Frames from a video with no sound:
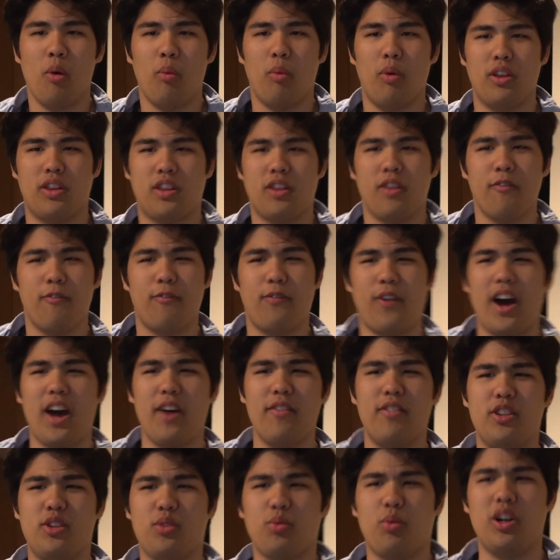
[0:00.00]
With
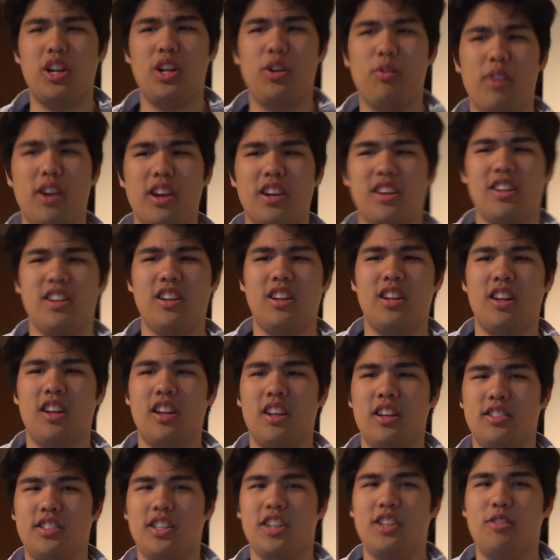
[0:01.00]
five and twenty Regan,
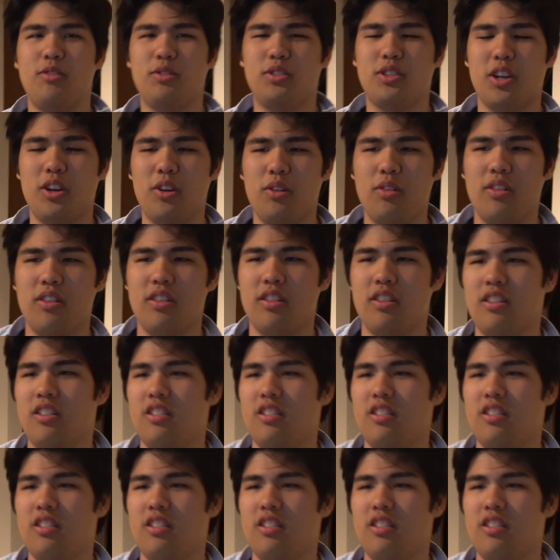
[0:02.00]
said you so?